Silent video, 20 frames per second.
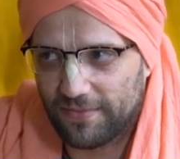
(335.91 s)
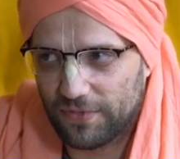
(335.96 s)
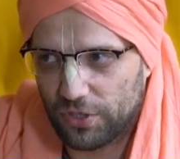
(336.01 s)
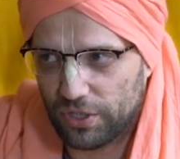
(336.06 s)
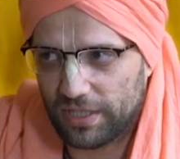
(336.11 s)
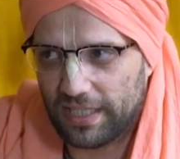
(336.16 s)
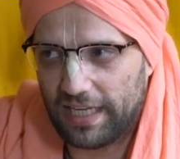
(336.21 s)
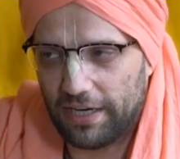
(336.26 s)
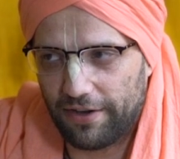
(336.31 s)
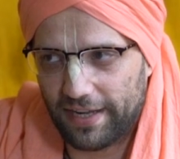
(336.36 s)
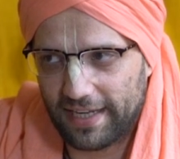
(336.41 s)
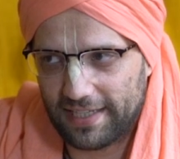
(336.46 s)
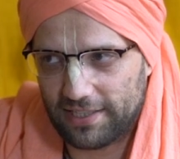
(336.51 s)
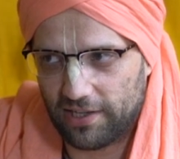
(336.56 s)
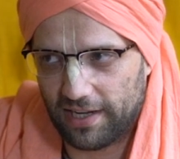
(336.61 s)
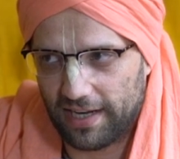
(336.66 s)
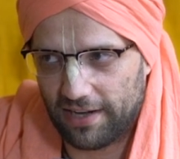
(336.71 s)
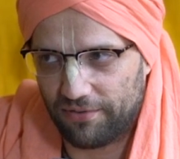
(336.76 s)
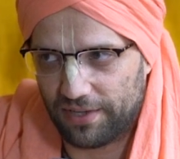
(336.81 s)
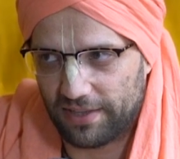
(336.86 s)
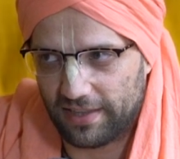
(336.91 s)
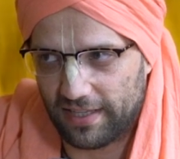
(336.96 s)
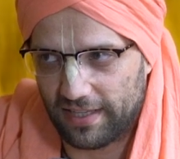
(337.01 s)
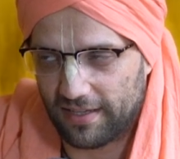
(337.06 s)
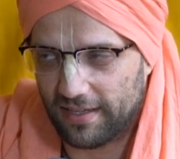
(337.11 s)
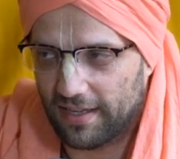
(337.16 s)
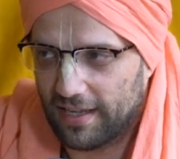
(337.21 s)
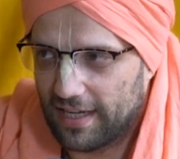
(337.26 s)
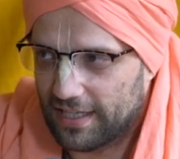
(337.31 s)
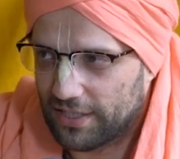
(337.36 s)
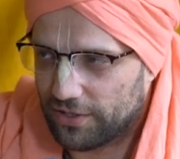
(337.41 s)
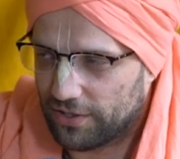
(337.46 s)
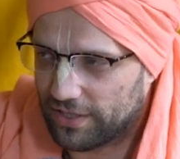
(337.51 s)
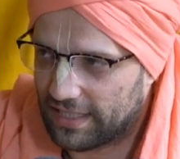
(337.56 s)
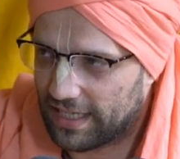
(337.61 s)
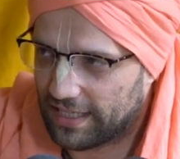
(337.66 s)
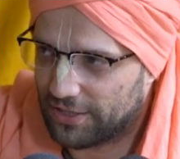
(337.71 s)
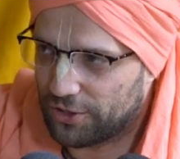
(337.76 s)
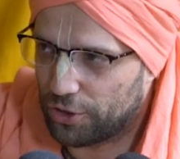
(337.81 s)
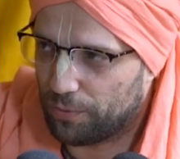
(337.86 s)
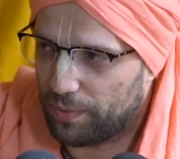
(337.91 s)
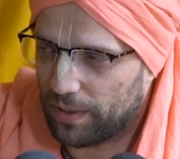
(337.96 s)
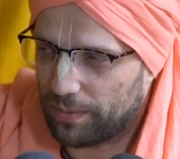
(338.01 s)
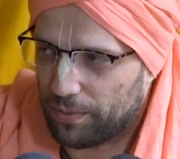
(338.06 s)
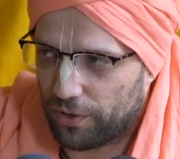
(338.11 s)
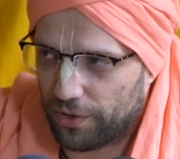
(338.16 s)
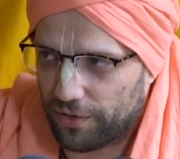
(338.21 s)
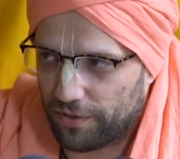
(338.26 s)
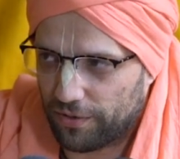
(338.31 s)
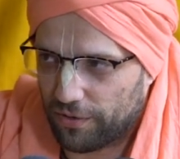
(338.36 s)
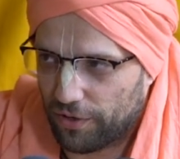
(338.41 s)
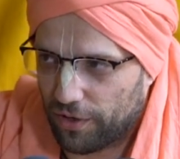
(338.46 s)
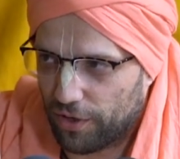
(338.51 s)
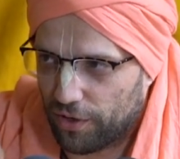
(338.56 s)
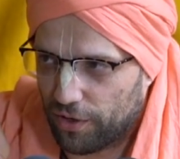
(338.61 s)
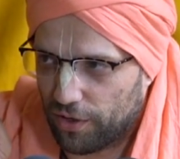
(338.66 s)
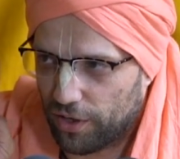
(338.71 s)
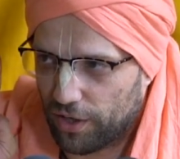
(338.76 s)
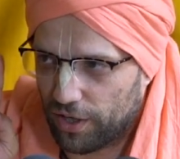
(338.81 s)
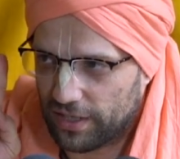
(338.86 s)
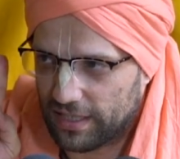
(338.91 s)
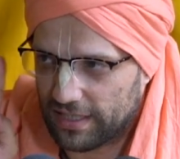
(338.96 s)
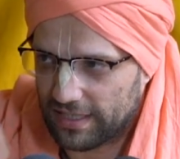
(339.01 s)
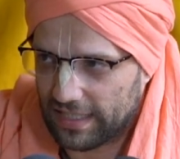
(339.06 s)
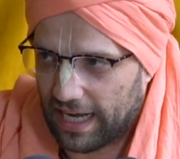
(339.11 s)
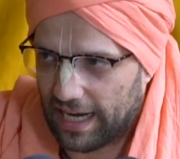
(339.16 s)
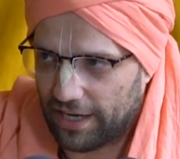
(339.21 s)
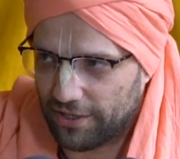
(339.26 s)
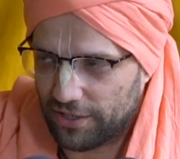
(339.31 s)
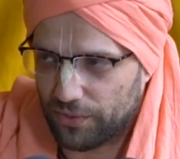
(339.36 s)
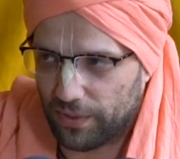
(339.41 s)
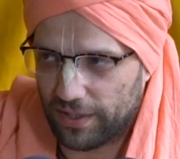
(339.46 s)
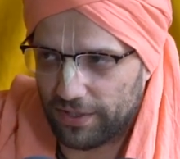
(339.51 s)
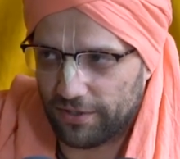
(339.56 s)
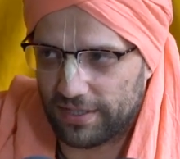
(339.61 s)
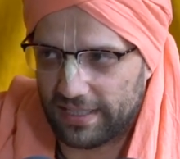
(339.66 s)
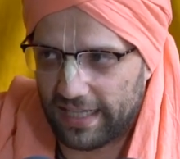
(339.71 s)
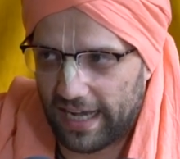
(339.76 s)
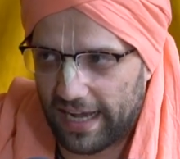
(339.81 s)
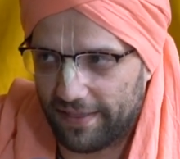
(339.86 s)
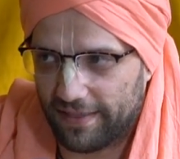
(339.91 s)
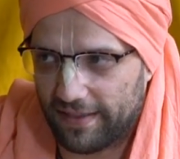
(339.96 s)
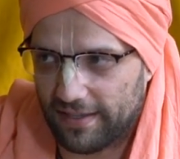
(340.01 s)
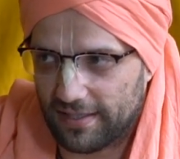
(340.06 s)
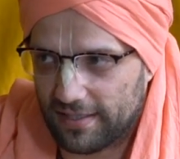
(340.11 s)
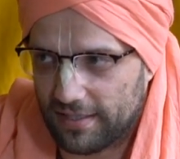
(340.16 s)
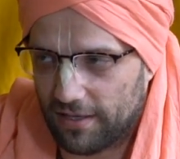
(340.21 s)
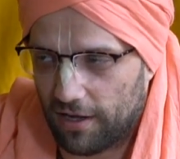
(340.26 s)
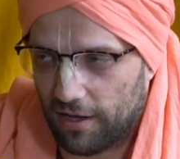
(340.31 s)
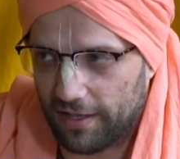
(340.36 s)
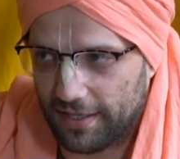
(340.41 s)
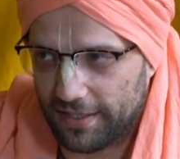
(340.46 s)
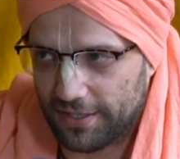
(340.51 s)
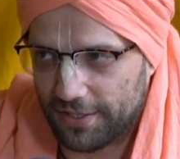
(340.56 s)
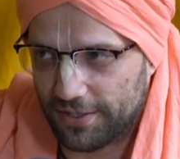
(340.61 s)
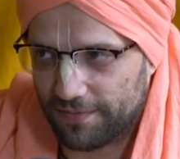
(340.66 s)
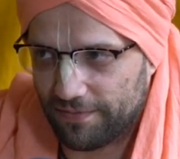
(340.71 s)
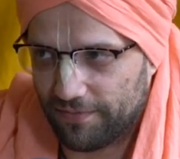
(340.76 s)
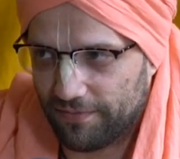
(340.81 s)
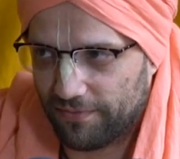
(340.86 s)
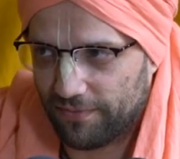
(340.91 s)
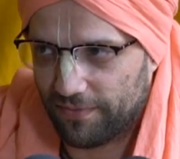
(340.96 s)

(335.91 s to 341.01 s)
Just hearing is not everything. So it said two people desired to understand this knowledge.